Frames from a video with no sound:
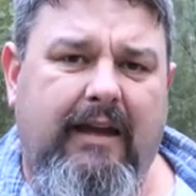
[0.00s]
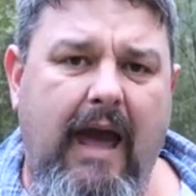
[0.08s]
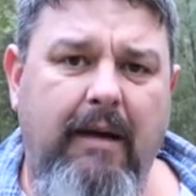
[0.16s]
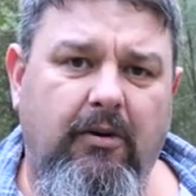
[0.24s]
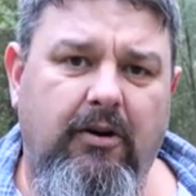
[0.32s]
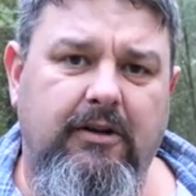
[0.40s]

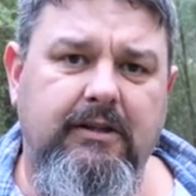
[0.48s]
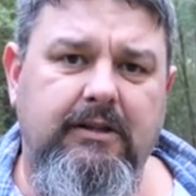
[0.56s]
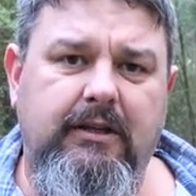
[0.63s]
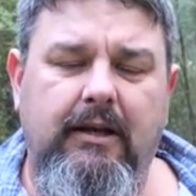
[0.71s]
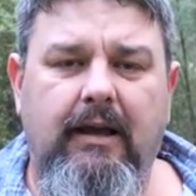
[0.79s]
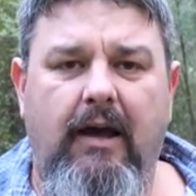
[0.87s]

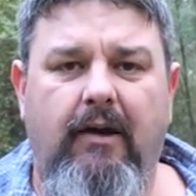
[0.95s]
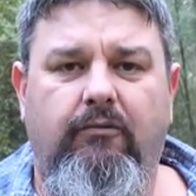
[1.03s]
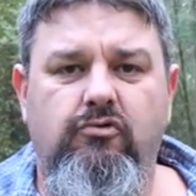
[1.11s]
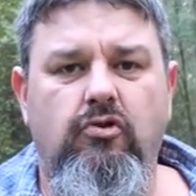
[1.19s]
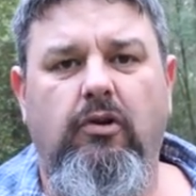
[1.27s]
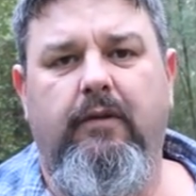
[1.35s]
Cameras,
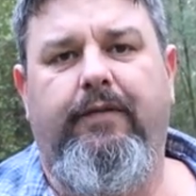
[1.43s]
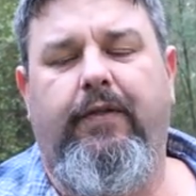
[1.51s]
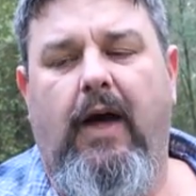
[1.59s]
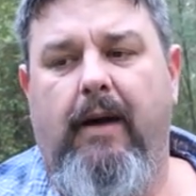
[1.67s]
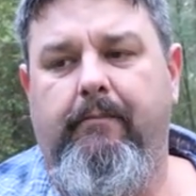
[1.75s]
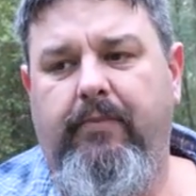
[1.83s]
rule of
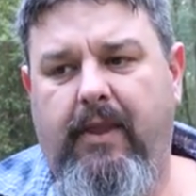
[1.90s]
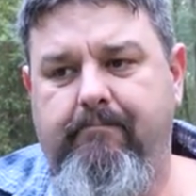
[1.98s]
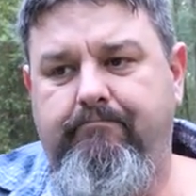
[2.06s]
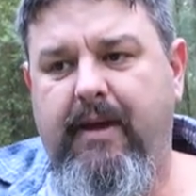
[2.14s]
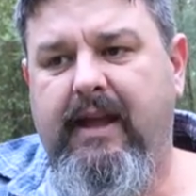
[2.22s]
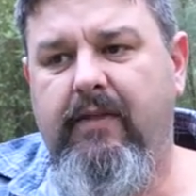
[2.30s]
thumb,
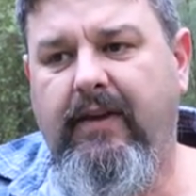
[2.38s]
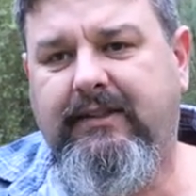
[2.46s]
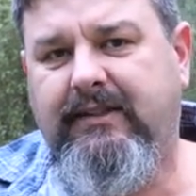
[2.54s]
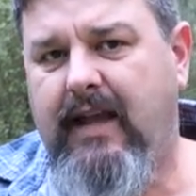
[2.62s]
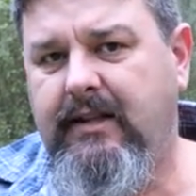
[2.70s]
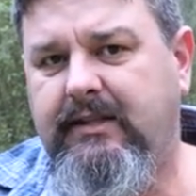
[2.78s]
the bigger the
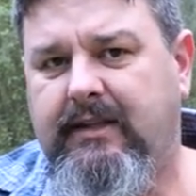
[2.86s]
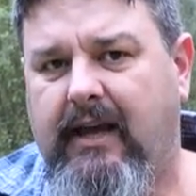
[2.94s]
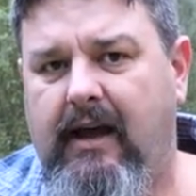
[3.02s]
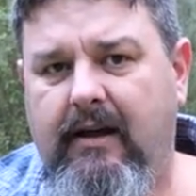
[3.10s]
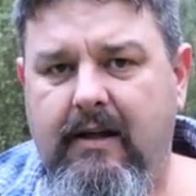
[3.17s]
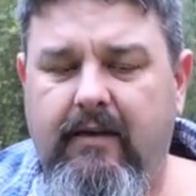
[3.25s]

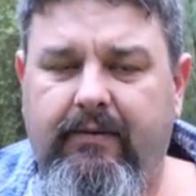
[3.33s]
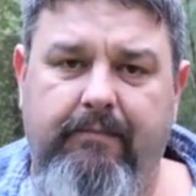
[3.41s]
sensor,